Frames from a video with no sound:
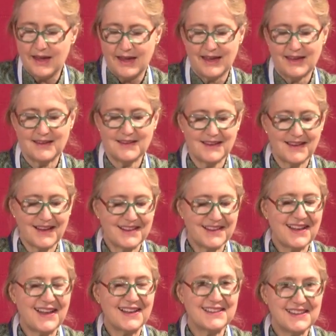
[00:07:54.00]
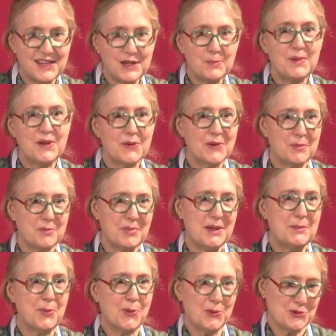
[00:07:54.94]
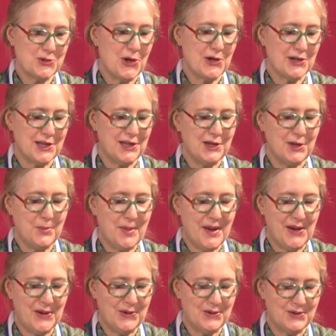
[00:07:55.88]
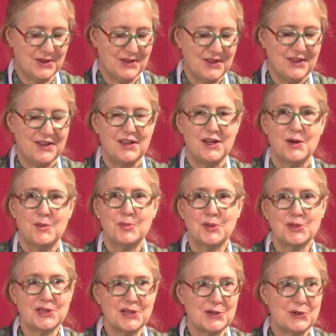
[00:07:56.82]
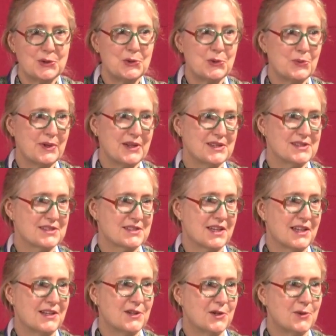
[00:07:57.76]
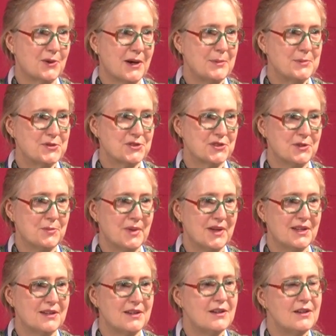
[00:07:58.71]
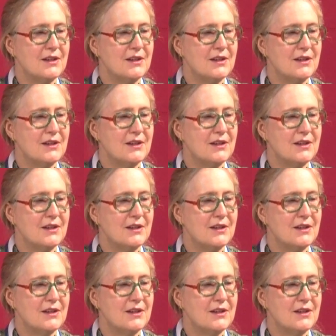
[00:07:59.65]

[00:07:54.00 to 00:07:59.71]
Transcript: And I keep hearing people talking about political risk and corruption, but